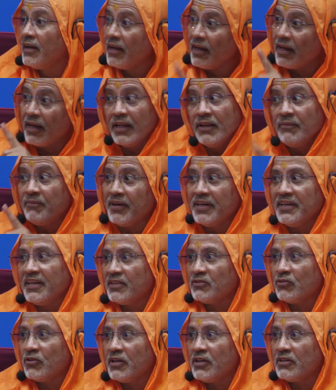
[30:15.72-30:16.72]
Elephant
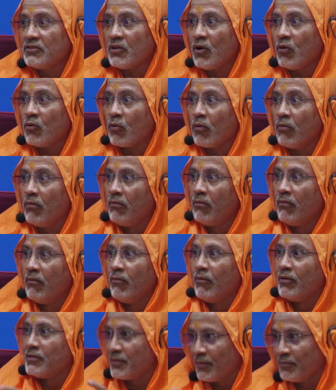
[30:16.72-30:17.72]
has got a
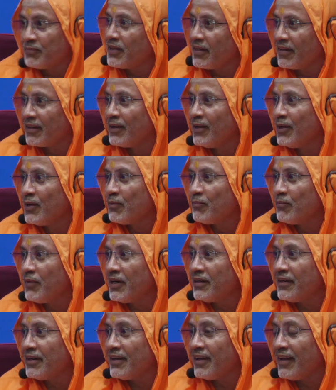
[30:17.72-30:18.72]
sound, or something.
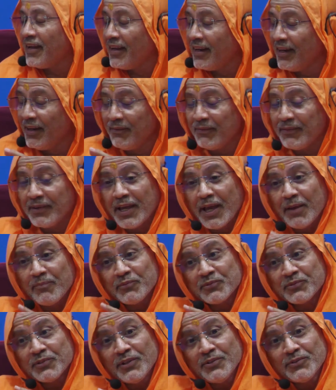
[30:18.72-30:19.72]
But
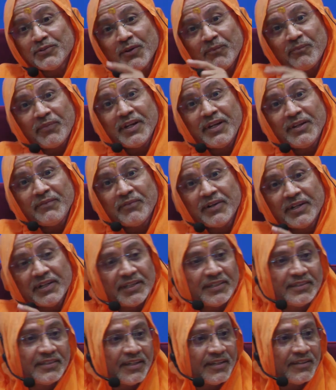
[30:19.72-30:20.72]
absence of elephant,
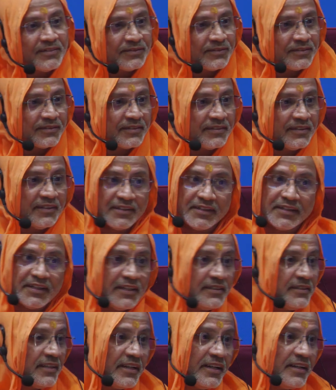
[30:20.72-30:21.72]
is
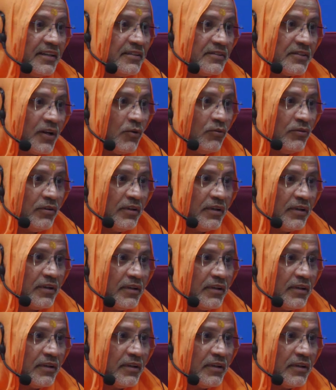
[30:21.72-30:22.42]
there any sound?